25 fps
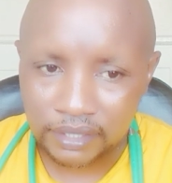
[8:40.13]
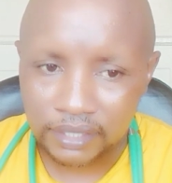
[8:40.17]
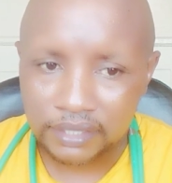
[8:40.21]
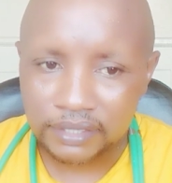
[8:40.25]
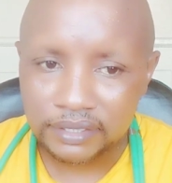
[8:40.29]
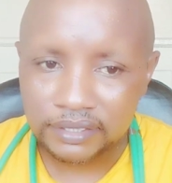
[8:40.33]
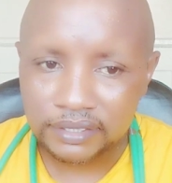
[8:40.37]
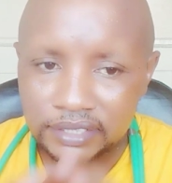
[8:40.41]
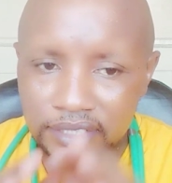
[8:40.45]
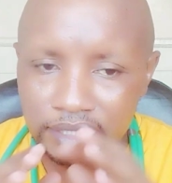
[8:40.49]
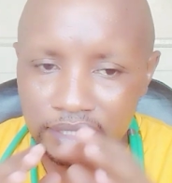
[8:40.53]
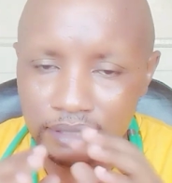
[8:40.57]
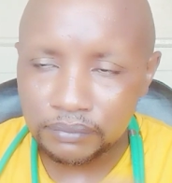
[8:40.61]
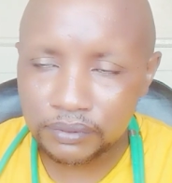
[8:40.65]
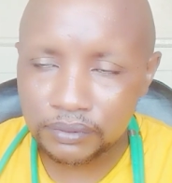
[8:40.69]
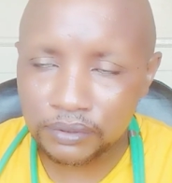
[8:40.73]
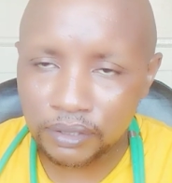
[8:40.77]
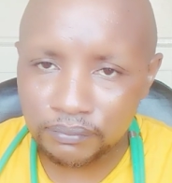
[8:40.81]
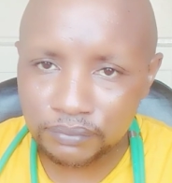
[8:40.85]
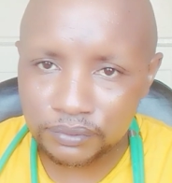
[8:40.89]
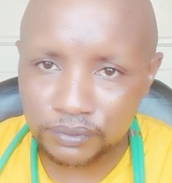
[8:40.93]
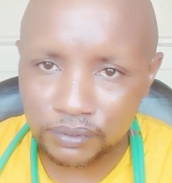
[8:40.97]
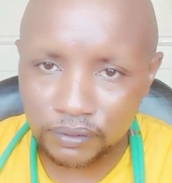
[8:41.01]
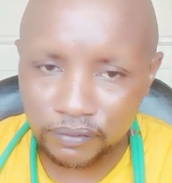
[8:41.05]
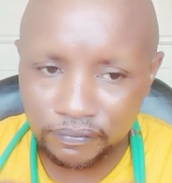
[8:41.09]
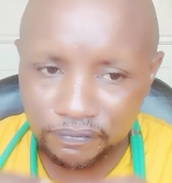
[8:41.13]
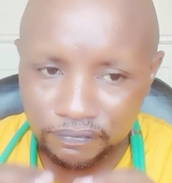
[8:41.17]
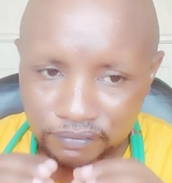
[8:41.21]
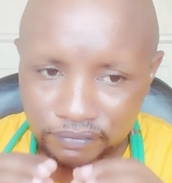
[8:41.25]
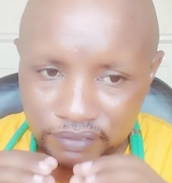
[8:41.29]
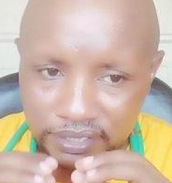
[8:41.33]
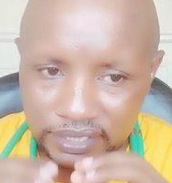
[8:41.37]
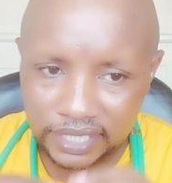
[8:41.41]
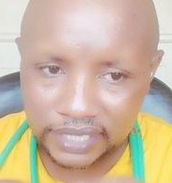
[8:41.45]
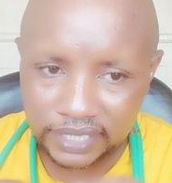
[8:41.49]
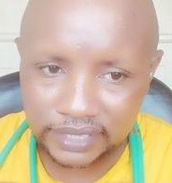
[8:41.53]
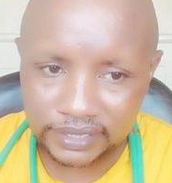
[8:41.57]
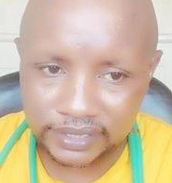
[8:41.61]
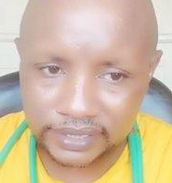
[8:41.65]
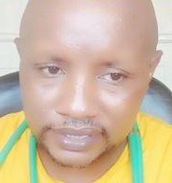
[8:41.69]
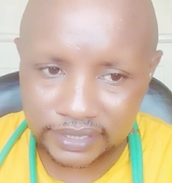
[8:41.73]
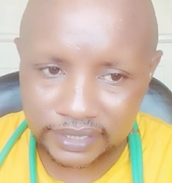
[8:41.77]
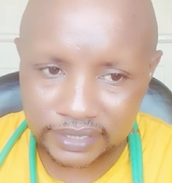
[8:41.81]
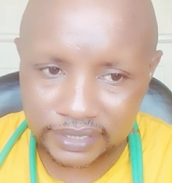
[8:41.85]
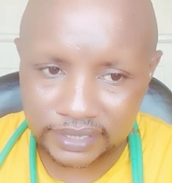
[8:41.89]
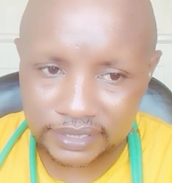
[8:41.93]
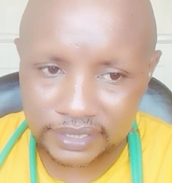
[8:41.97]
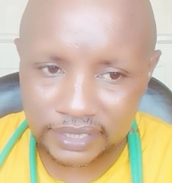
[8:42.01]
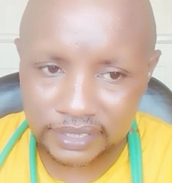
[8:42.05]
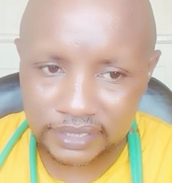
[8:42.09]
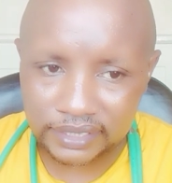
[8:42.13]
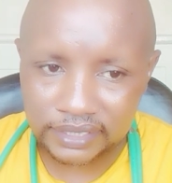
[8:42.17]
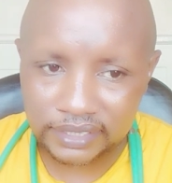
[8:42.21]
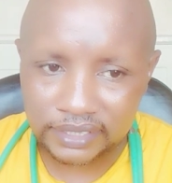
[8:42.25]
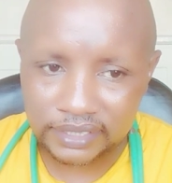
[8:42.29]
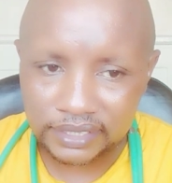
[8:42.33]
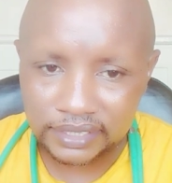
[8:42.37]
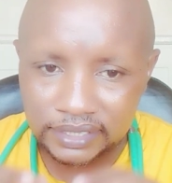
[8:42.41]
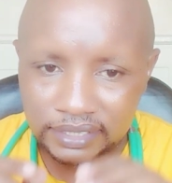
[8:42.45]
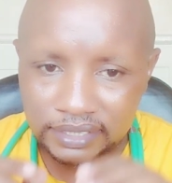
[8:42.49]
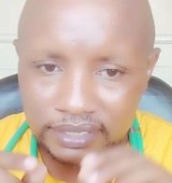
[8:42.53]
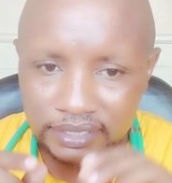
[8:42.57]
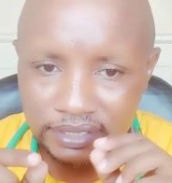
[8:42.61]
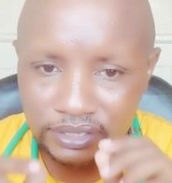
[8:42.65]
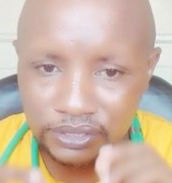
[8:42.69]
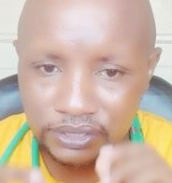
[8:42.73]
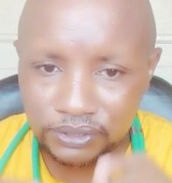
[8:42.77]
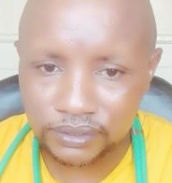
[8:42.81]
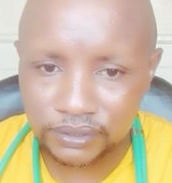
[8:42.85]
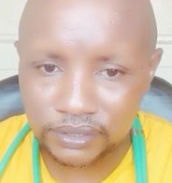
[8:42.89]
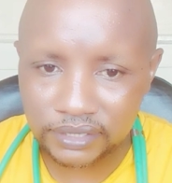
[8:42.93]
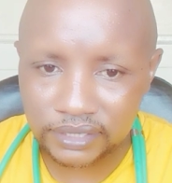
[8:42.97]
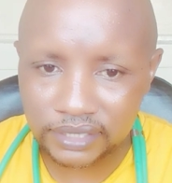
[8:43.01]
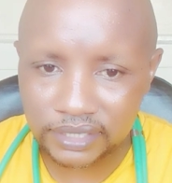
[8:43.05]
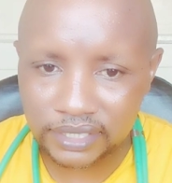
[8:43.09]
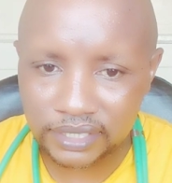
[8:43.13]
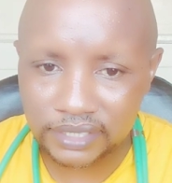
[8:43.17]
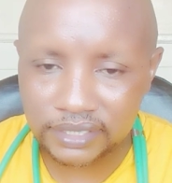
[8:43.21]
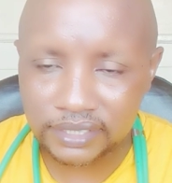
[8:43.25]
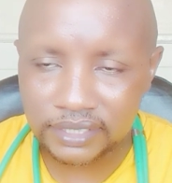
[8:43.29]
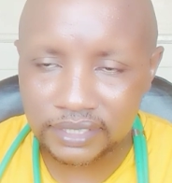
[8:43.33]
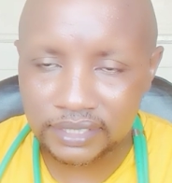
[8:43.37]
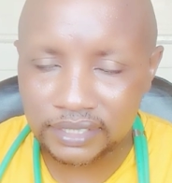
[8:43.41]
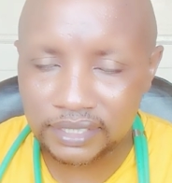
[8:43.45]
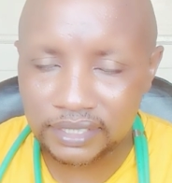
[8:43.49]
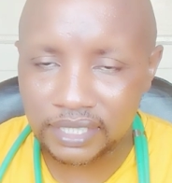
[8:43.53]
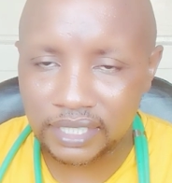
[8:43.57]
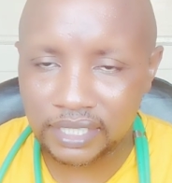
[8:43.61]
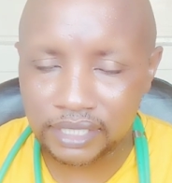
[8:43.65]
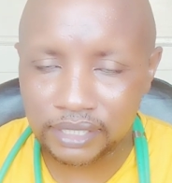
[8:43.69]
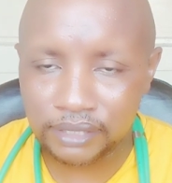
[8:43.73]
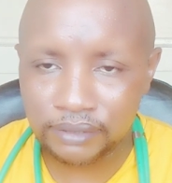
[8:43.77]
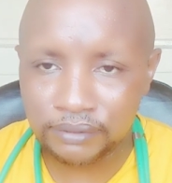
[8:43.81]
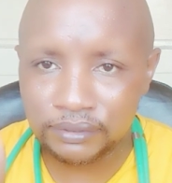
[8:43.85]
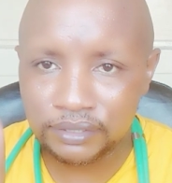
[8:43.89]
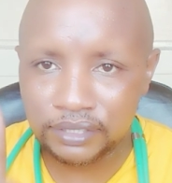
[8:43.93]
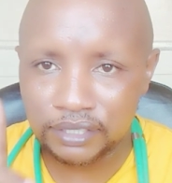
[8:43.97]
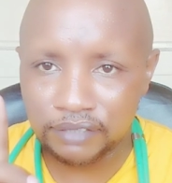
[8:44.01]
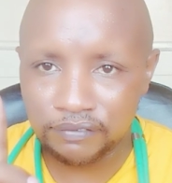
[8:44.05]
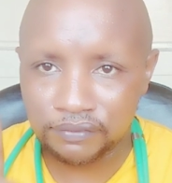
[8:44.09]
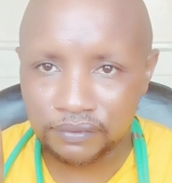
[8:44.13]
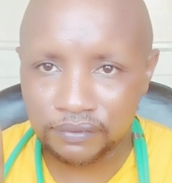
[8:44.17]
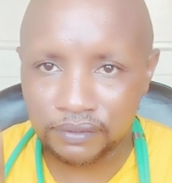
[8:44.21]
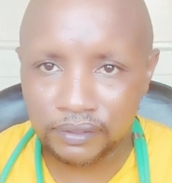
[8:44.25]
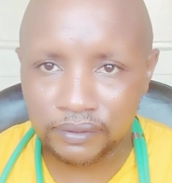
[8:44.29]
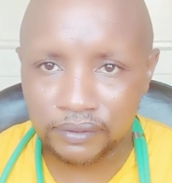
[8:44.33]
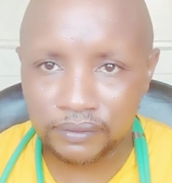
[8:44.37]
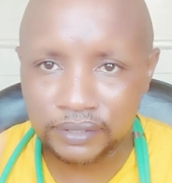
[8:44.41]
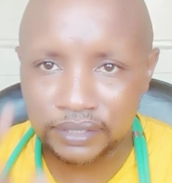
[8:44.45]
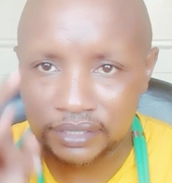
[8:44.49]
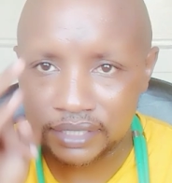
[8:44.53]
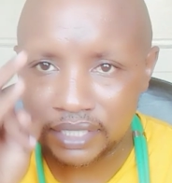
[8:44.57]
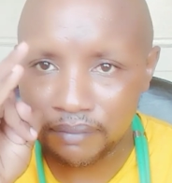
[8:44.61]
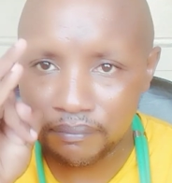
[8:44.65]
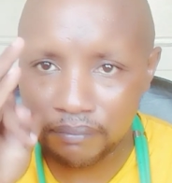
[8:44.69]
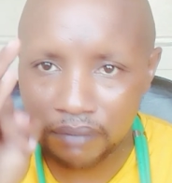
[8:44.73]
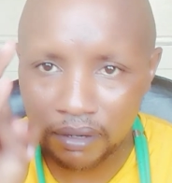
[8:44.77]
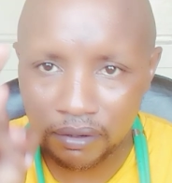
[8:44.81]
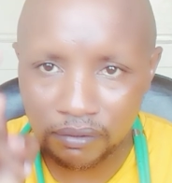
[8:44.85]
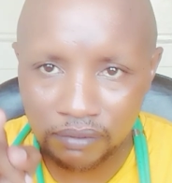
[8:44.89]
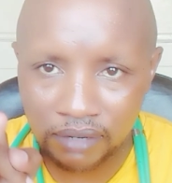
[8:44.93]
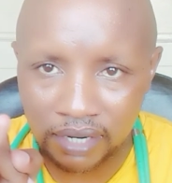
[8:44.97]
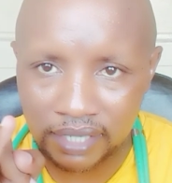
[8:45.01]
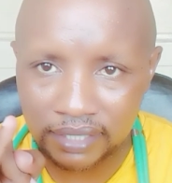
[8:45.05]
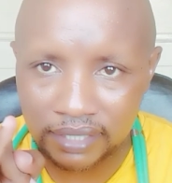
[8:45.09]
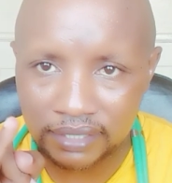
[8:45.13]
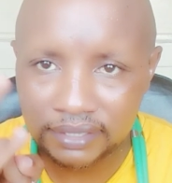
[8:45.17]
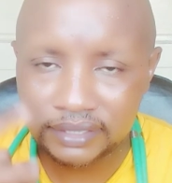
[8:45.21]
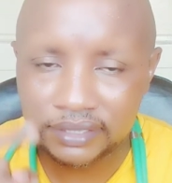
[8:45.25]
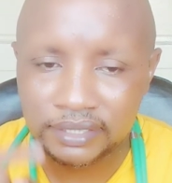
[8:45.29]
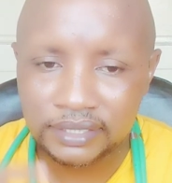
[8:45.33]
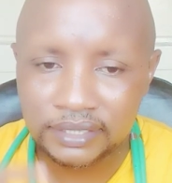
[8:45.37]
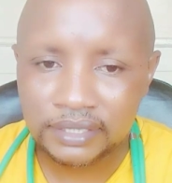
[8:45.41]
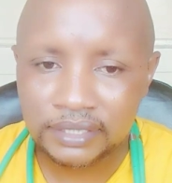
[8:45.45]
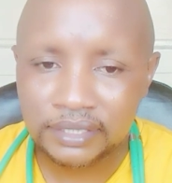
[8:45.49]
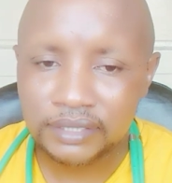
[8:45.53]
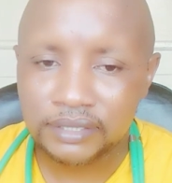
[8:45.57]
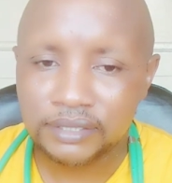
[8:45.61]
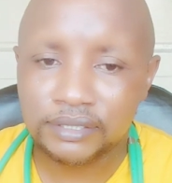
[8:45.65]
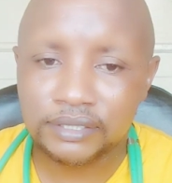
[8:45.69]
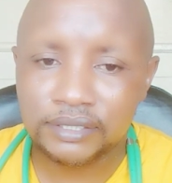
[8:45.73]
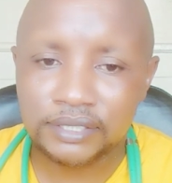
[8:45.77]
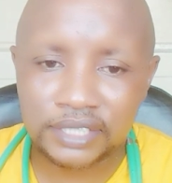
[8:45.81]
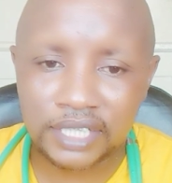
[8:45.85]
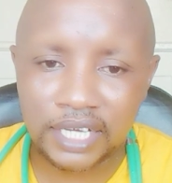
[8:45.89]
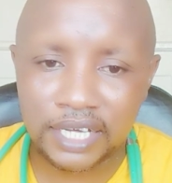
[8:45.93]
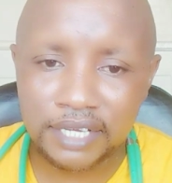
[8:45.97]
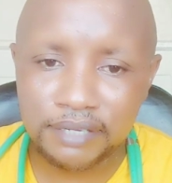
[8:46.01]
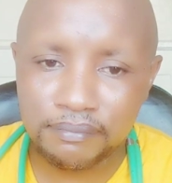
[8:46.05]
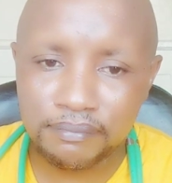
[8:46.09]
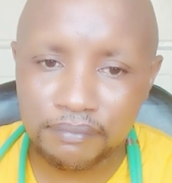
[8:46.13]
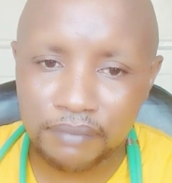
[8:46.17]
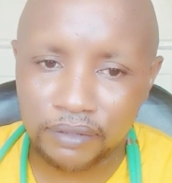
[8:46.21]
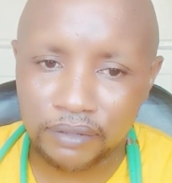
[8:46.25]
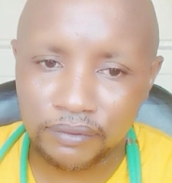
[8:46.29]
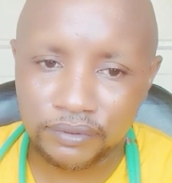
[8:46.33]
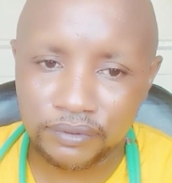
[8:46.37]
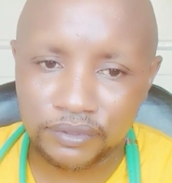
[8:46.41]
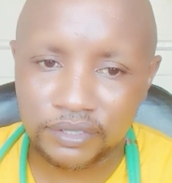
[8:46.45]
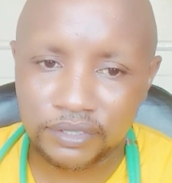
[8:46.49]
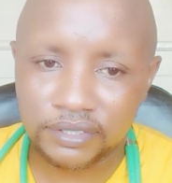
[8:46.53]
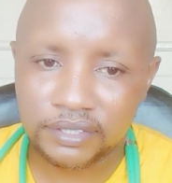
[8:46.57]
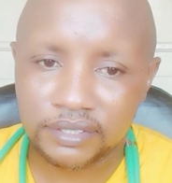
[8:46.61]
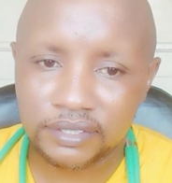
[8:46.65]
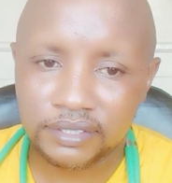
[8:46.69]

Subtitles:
Symptoms of dehydration in children include the following. Number 1, dry mouth.